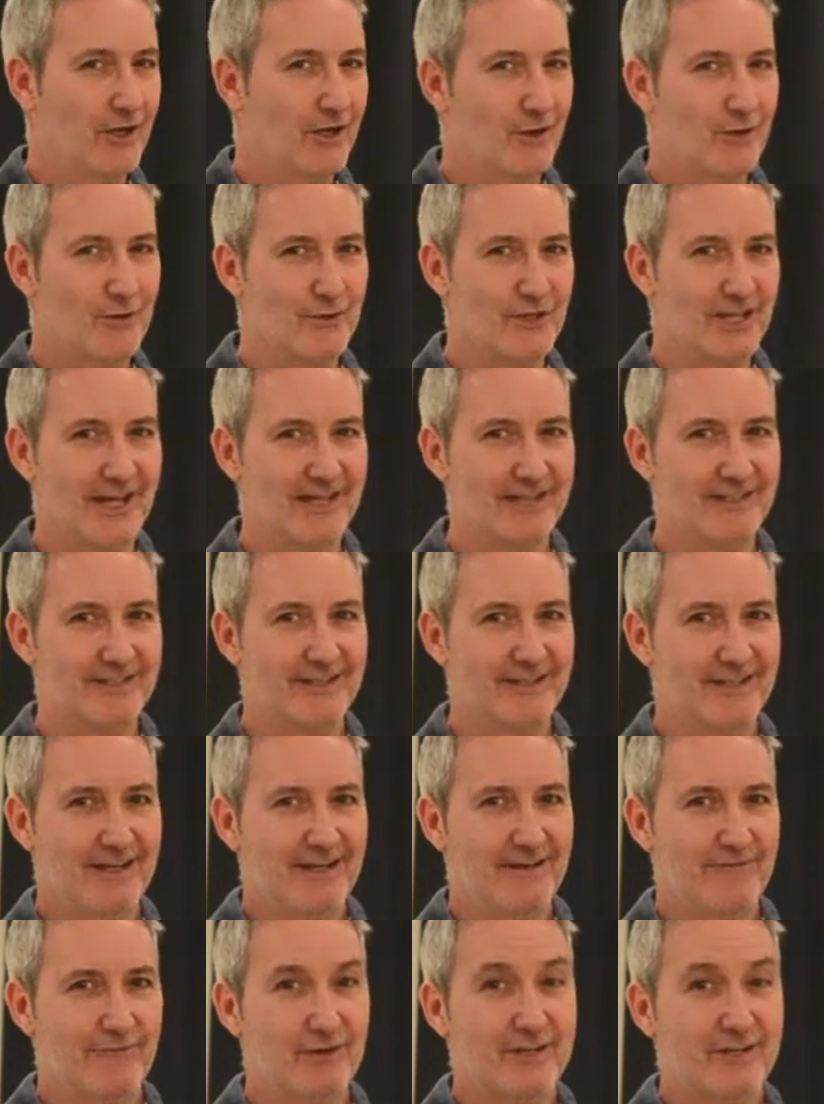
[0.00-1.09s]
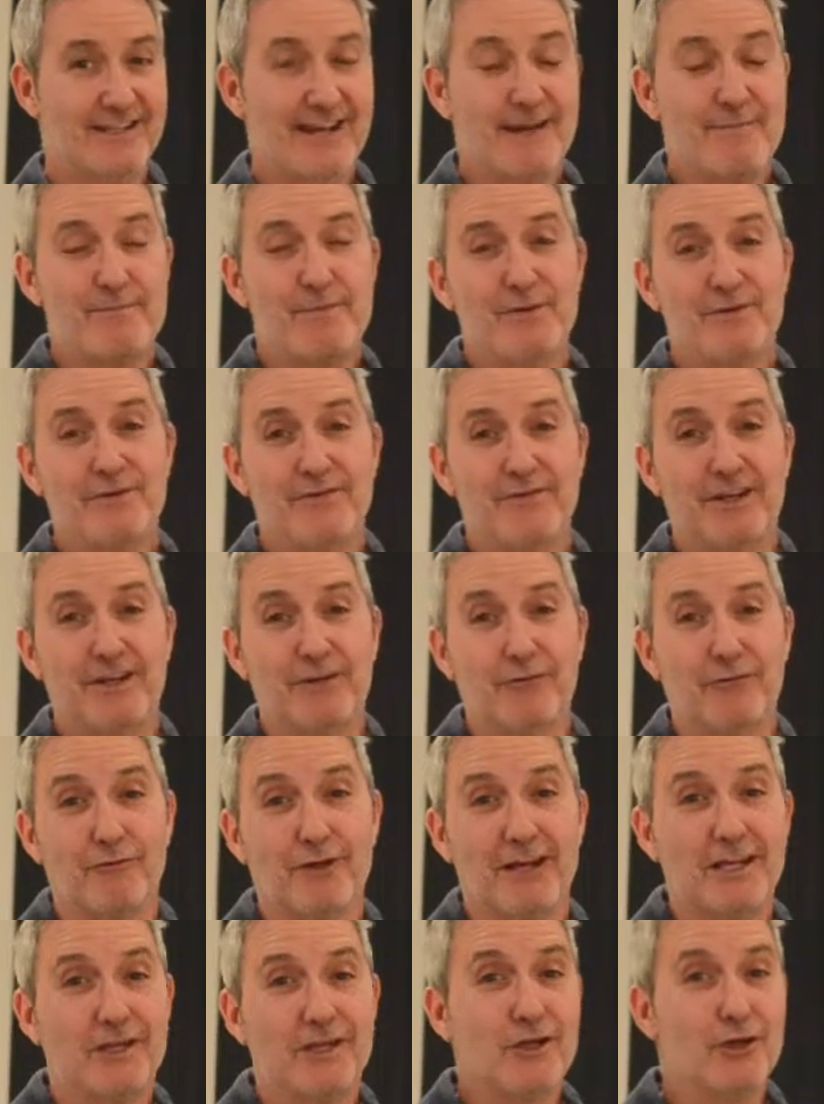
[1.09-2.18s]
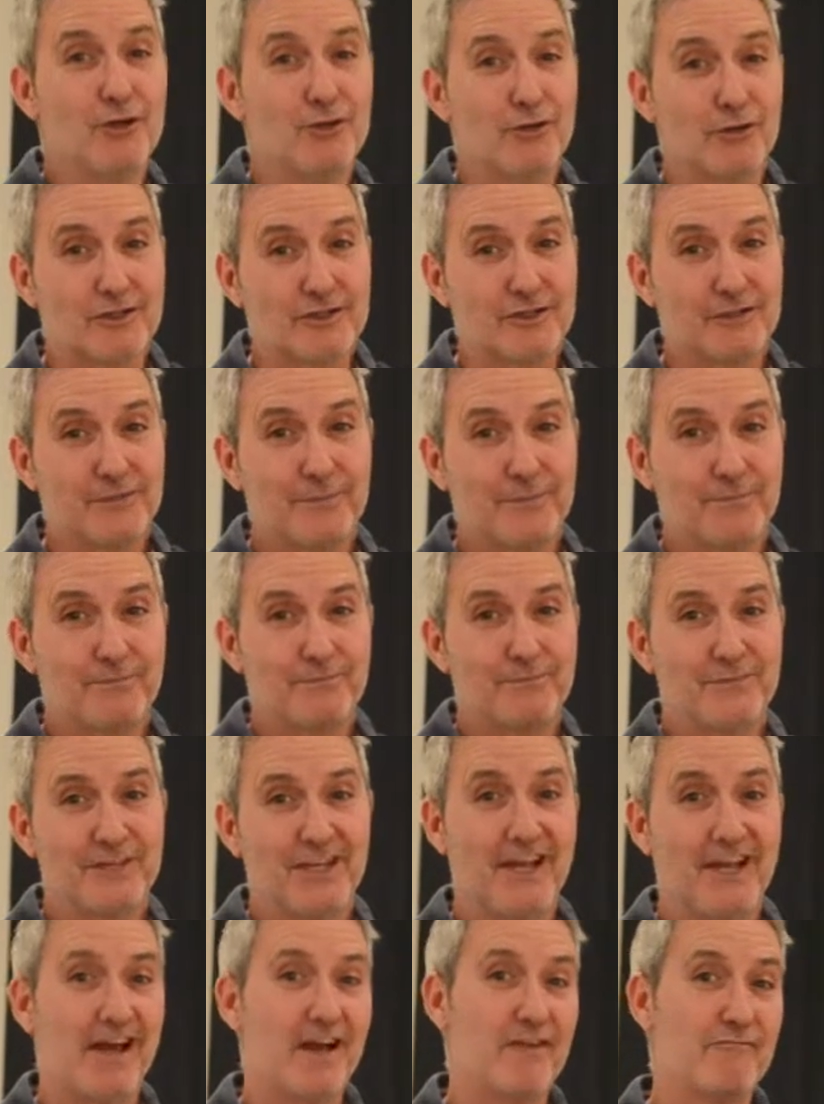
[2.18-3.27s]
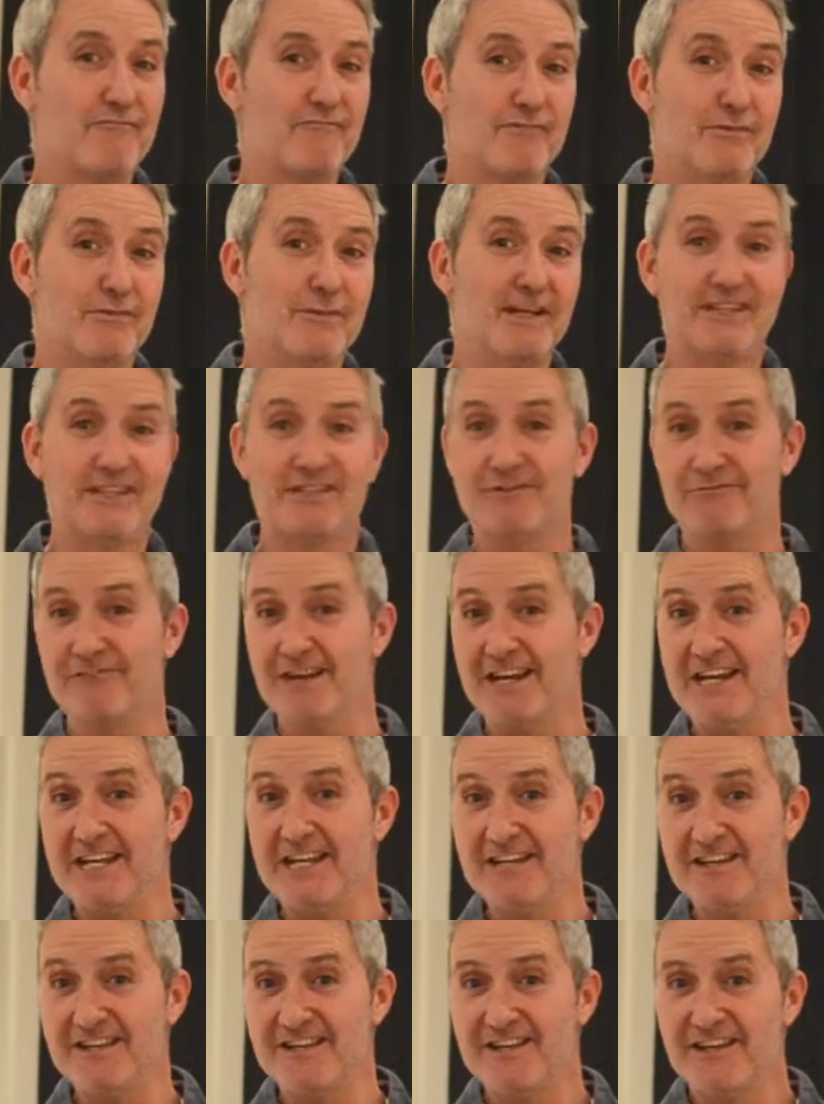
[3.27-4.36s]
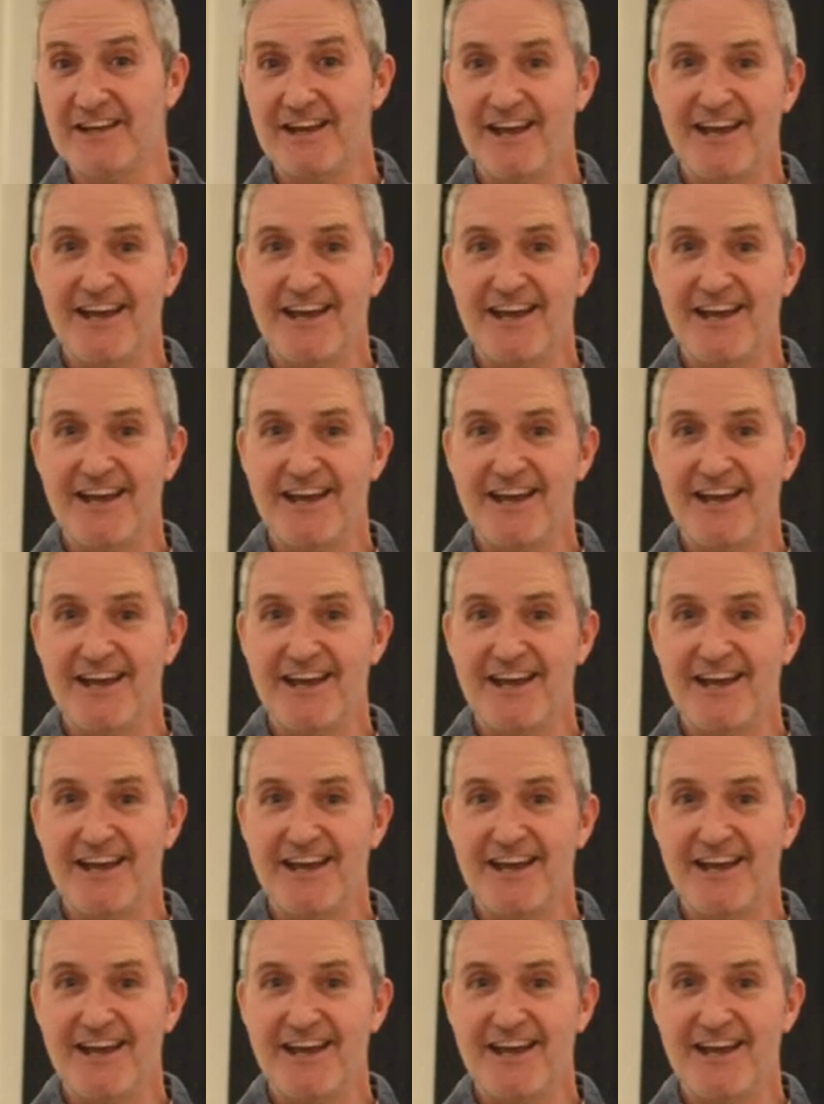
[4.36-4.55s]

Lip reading: Oh yes, for example, they're great cooks, they have the Mediterranean,